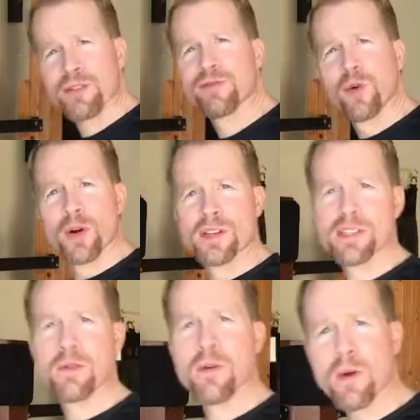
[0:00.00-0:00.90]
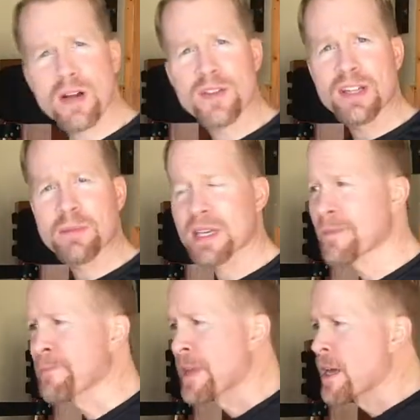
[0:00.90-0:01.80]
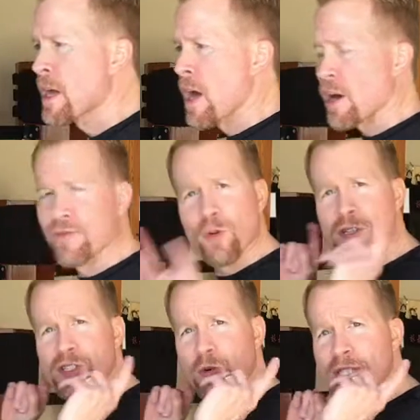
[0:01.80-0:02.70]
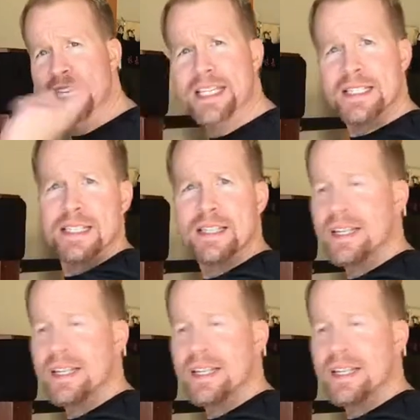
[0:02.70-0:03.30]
the force. When we work on the dummy, our force goes into the